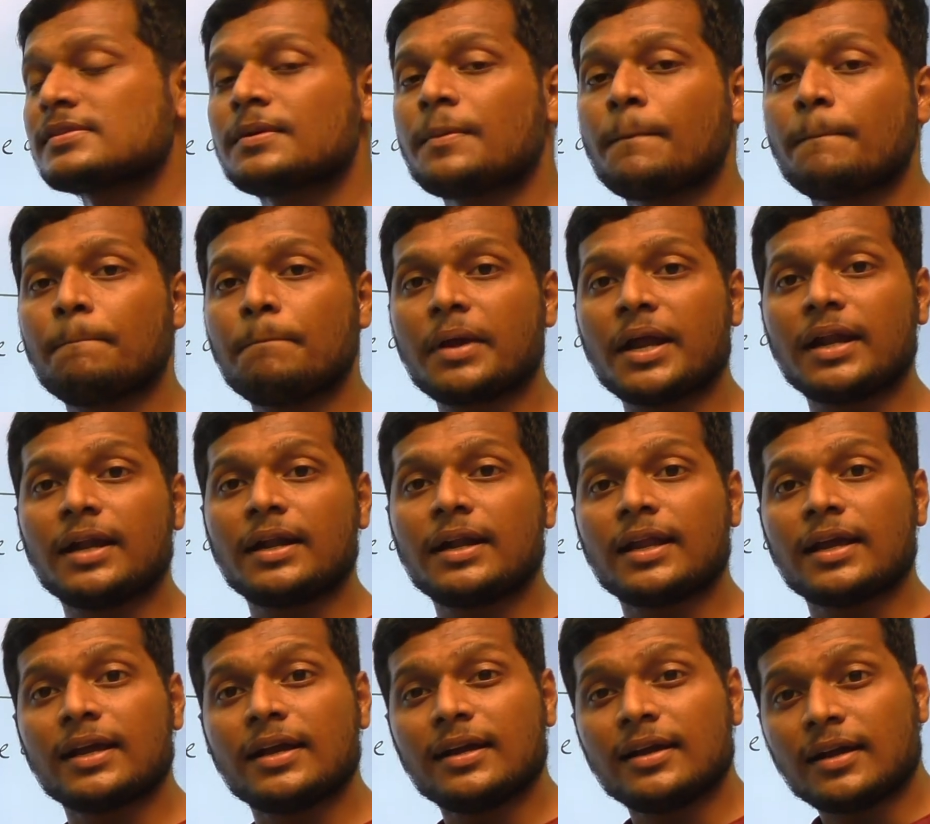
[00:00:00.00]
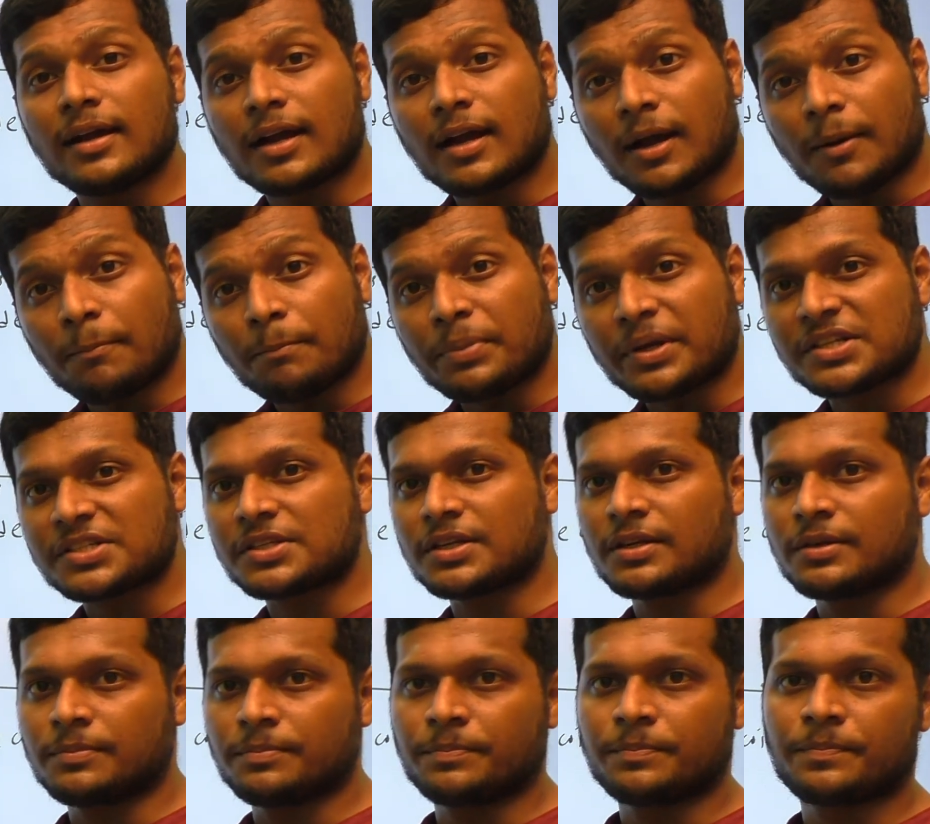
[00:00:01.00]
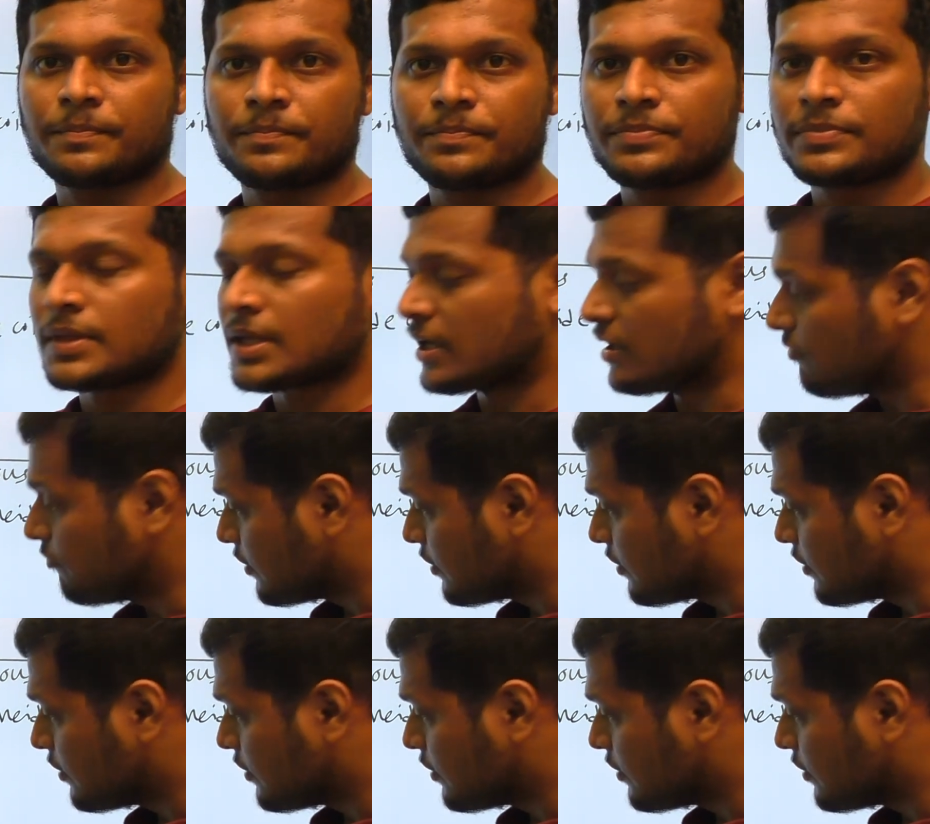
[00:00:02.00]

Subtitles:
bending compression. If it